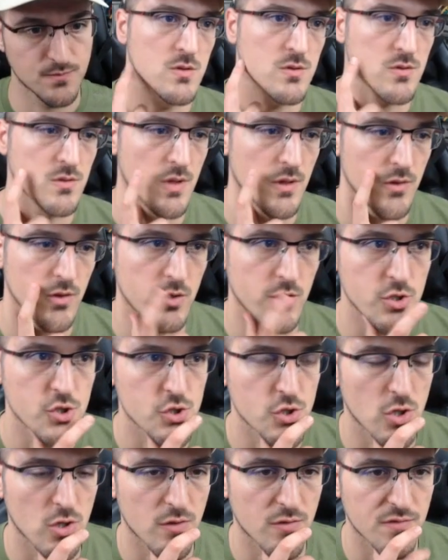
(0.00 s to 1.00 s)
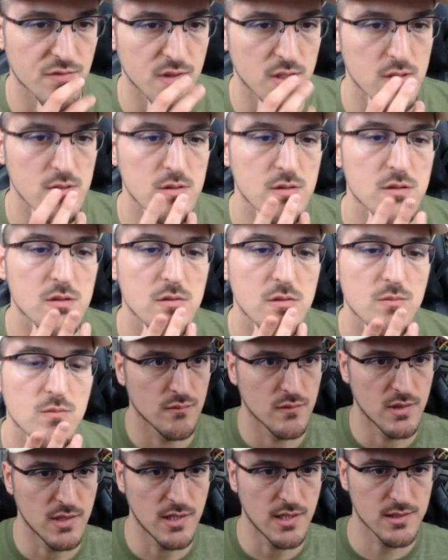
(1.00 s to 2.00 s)
So now they're going to Shock Face.
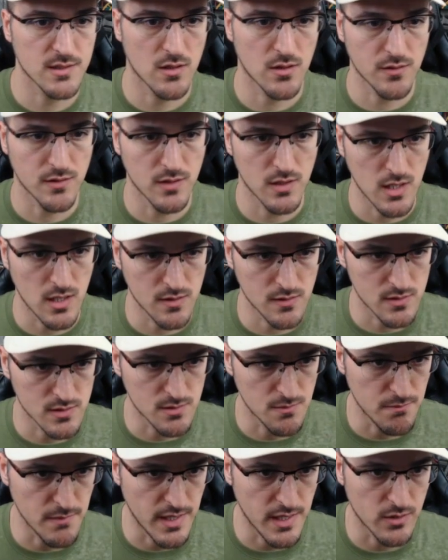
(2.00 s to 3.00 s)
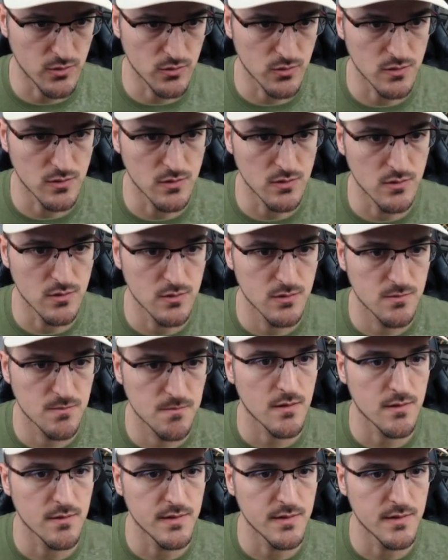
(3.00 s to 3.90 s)
Last card in hand is a Mountain.